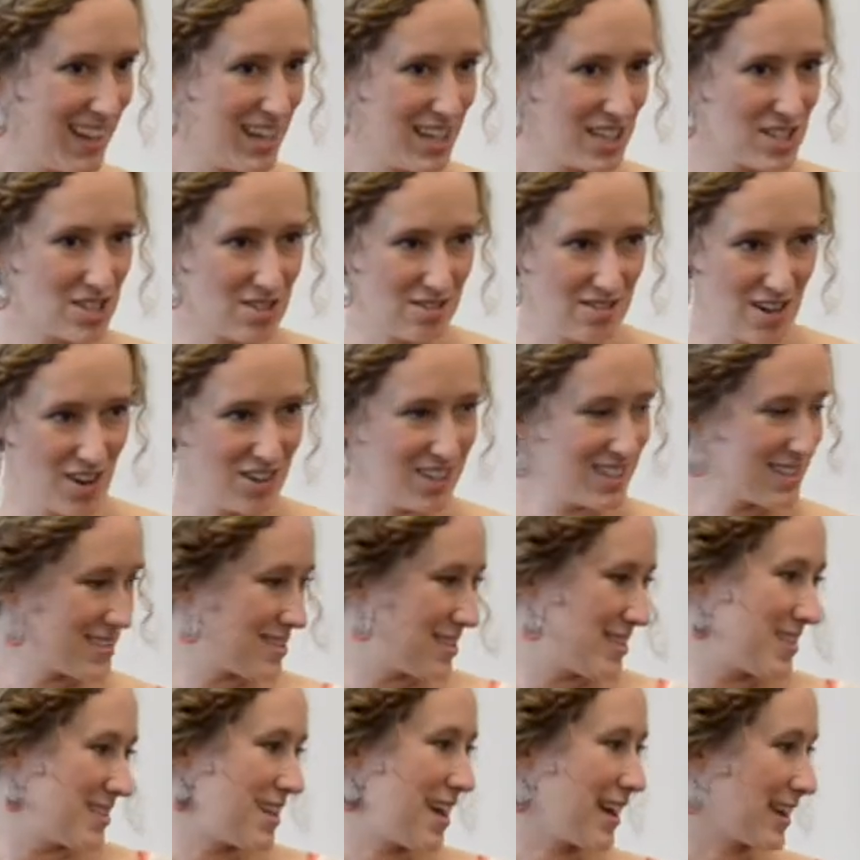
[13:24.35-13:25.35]
So notice
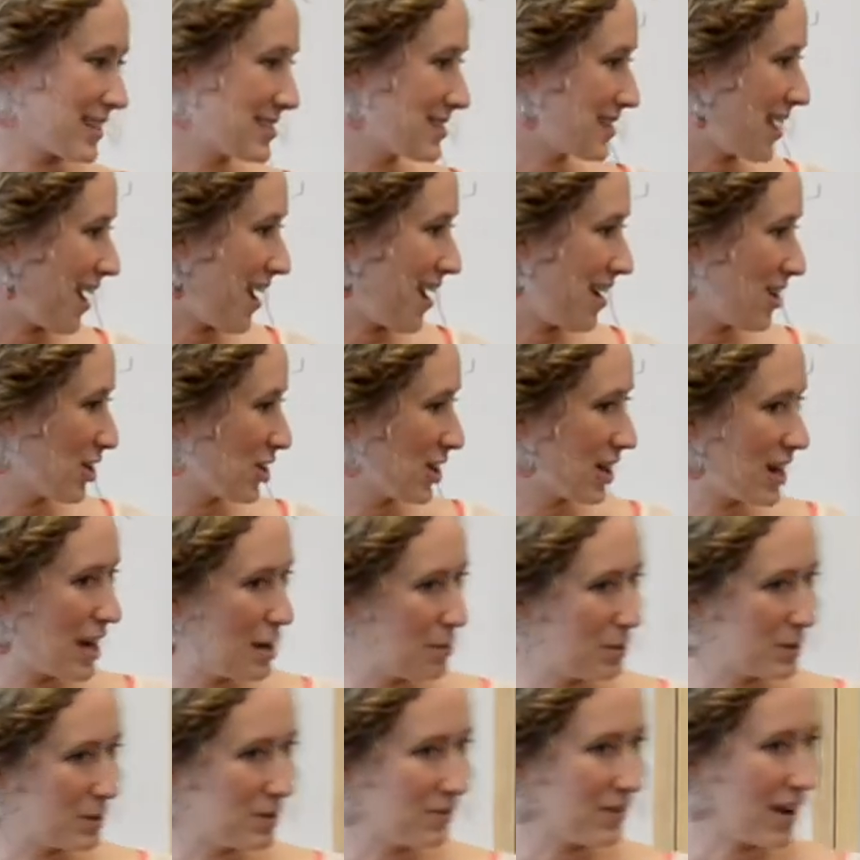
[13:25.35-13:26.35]
the next day or a
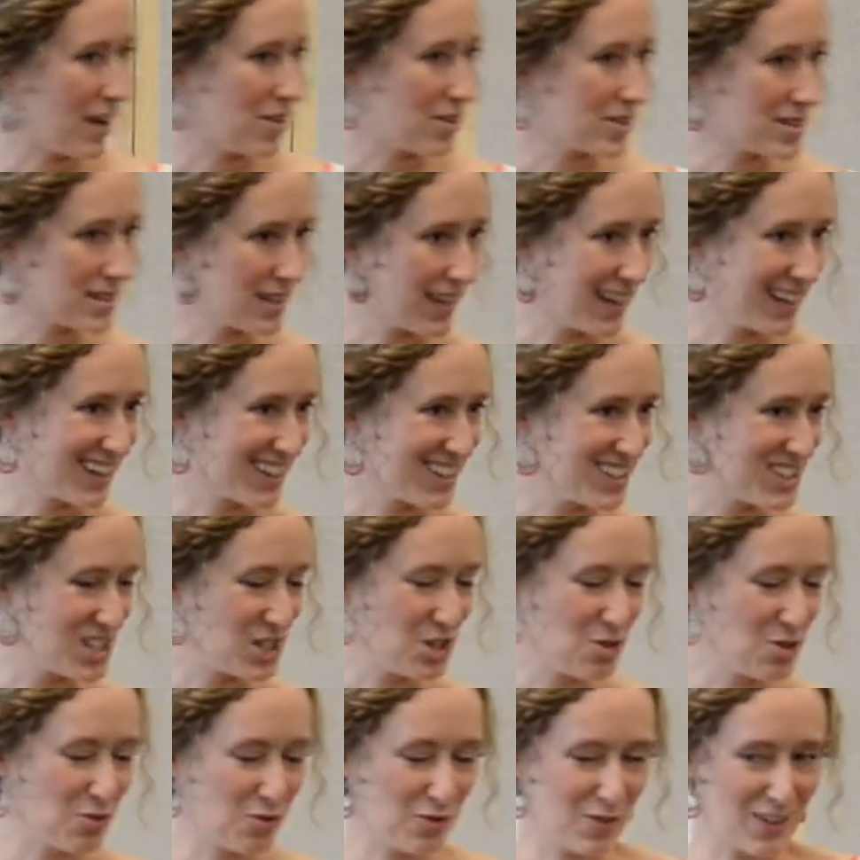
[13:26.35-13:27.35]
couple of hours later. Do
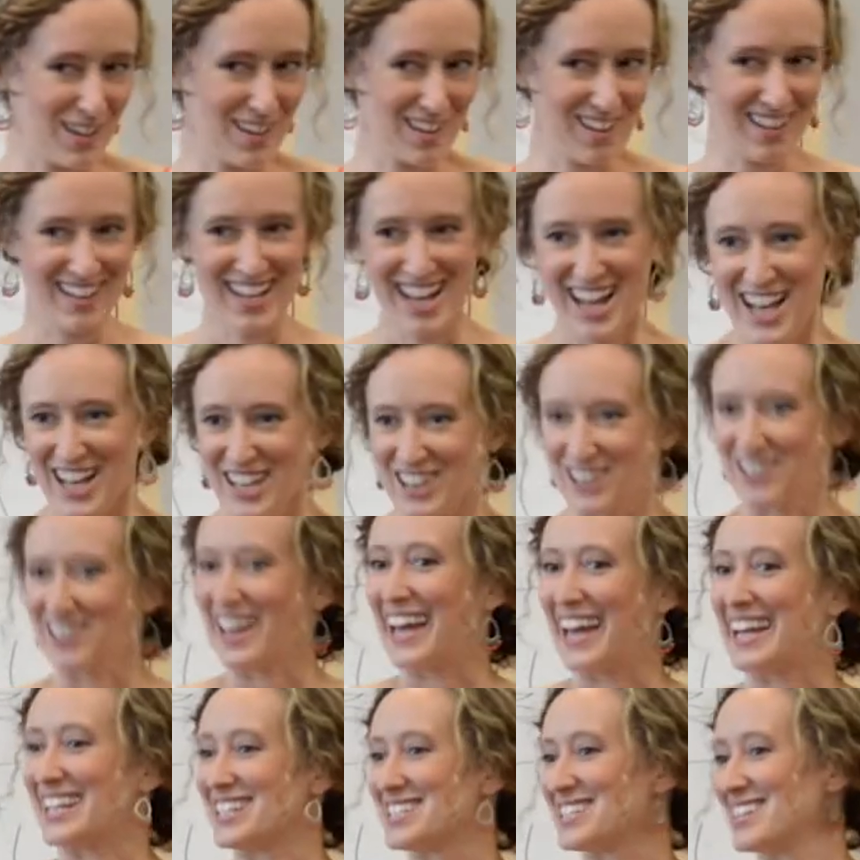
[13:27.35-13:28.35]
you feel
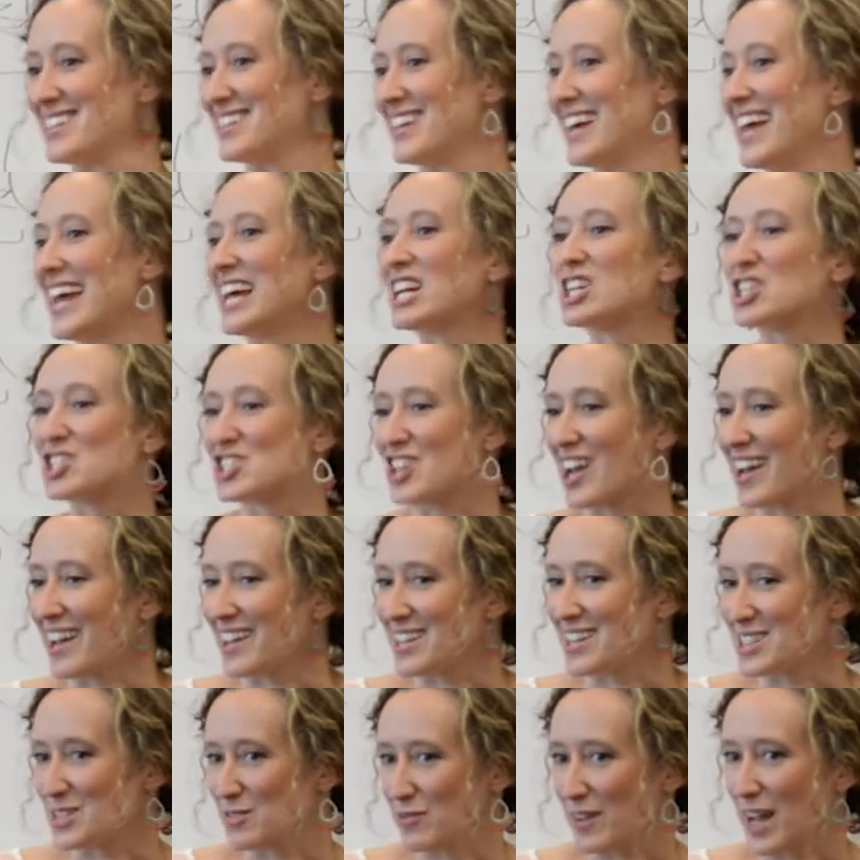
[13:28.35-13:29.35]
light and
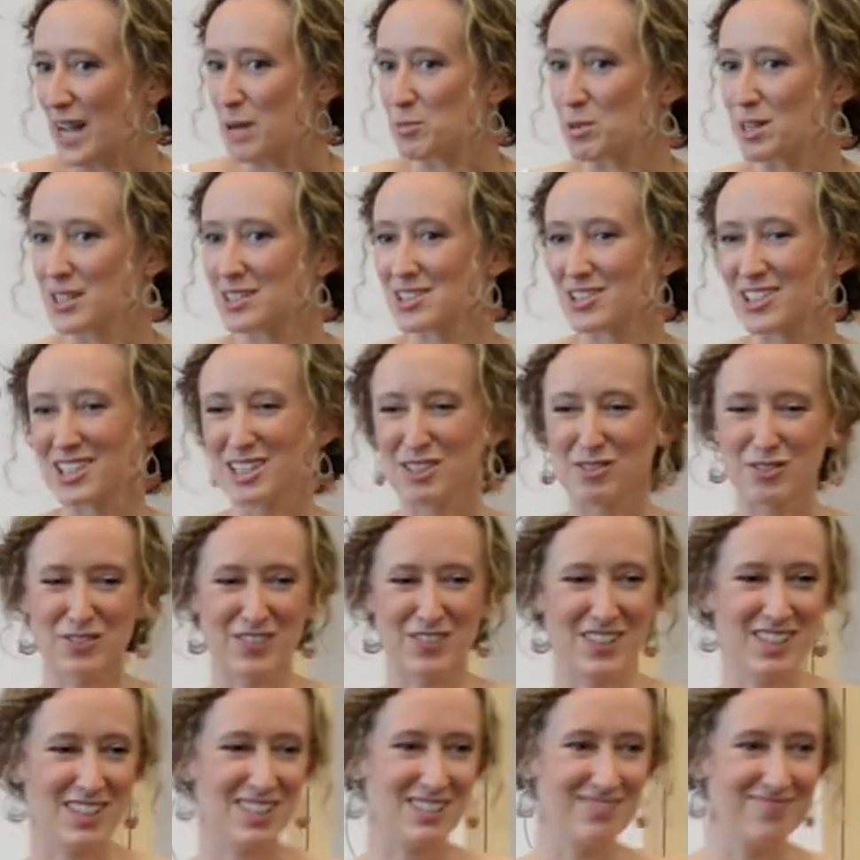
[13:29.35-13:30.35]
energized, vibrant, or do you
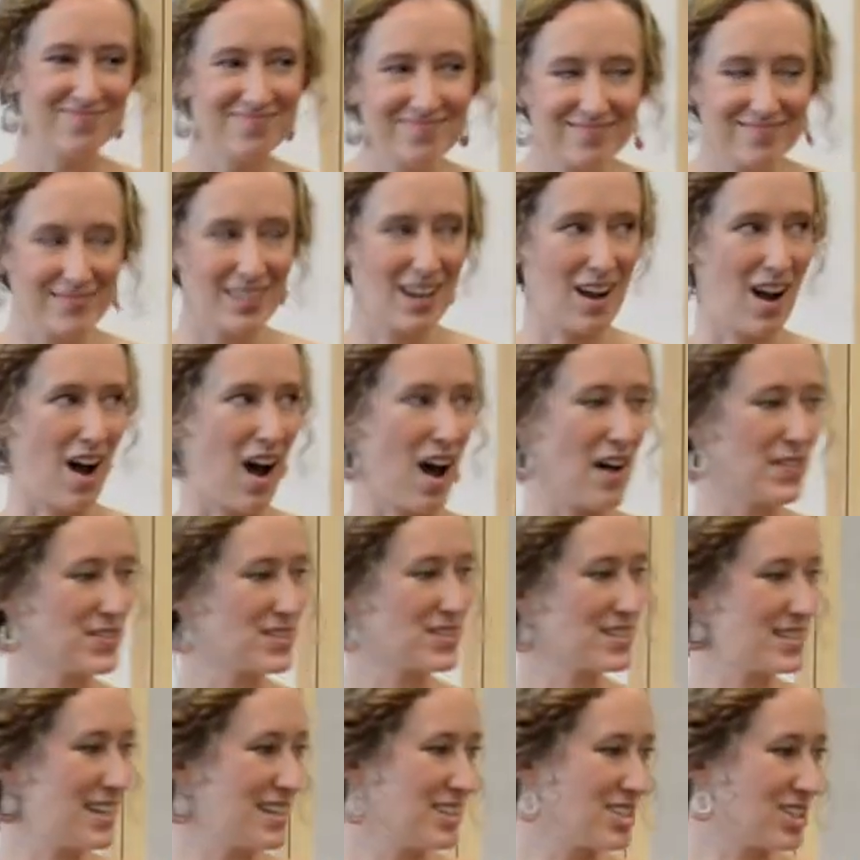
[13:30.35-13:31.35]
feel
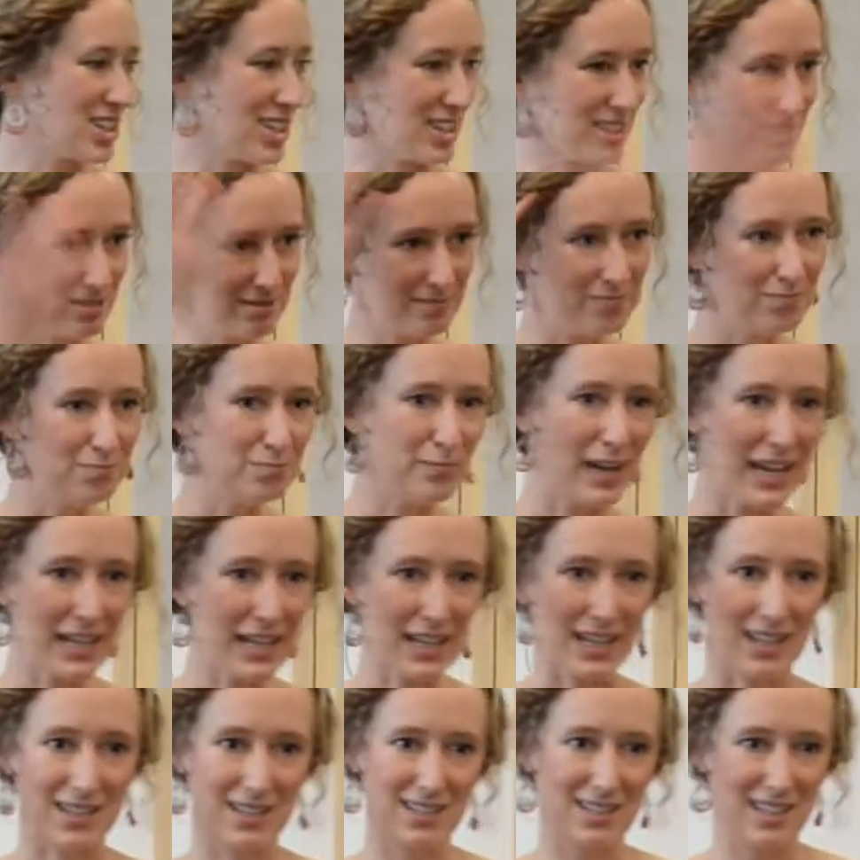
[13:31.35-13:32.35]
off-center,
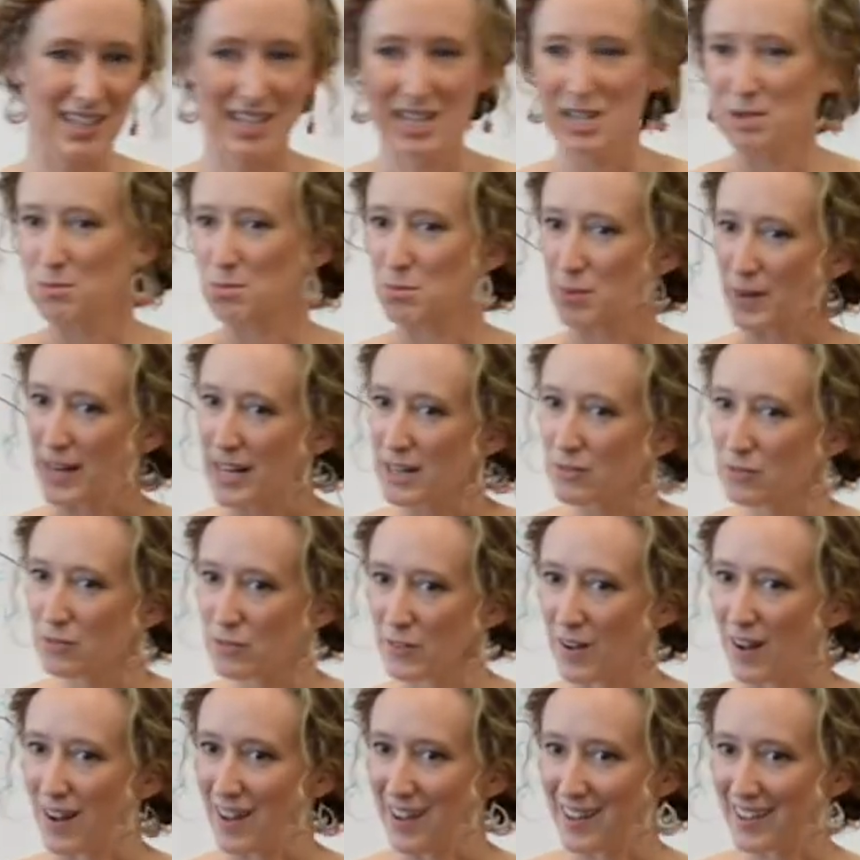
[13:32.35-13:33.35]
muddy, brain
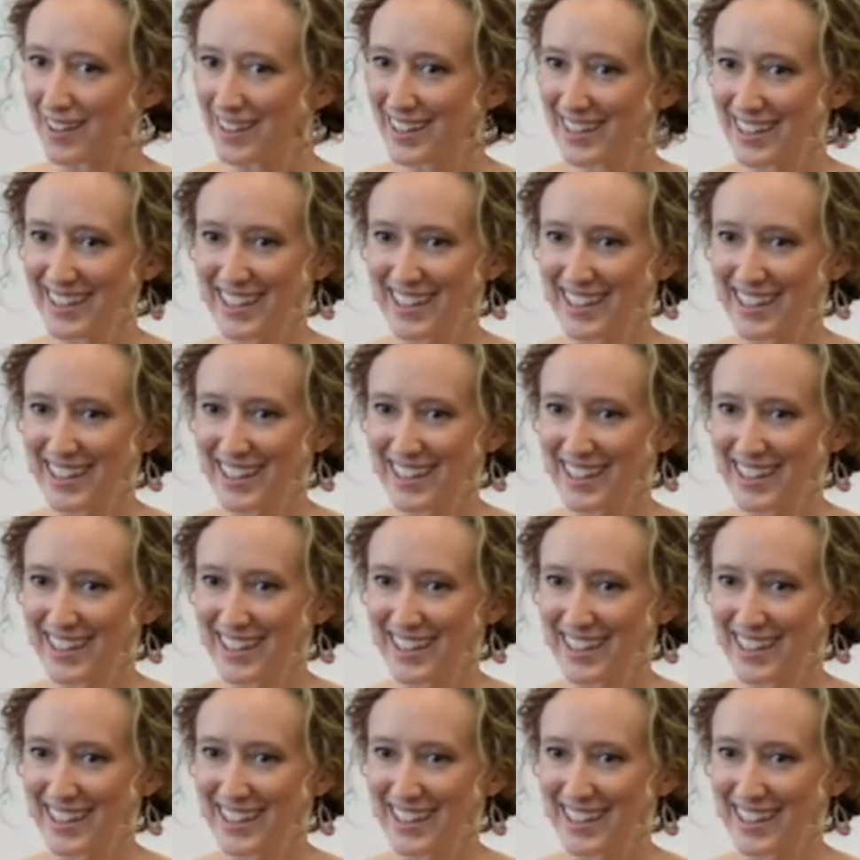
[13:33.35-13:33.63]
fog?